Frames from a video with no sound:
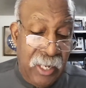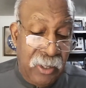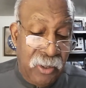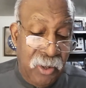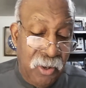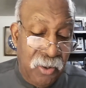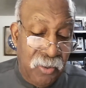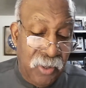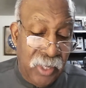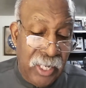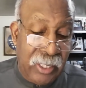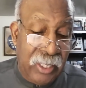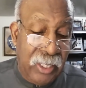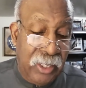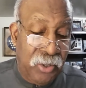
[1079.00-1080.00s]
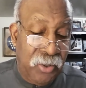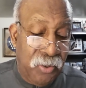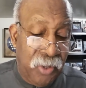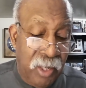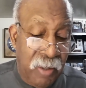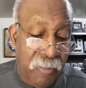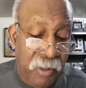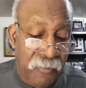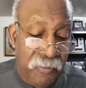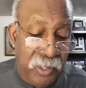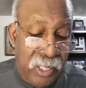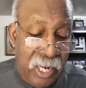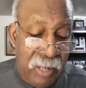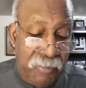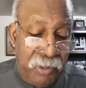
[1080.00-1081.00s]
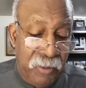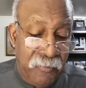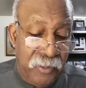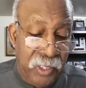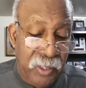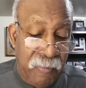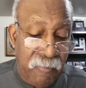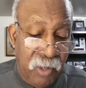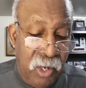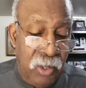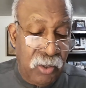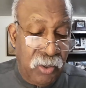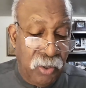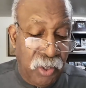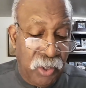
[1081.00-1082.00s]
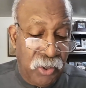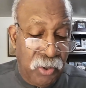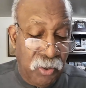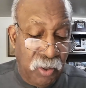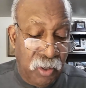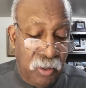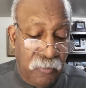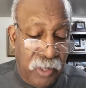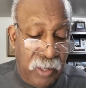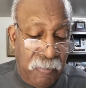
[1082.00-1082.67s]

and go get thee to them of the captivity unto the children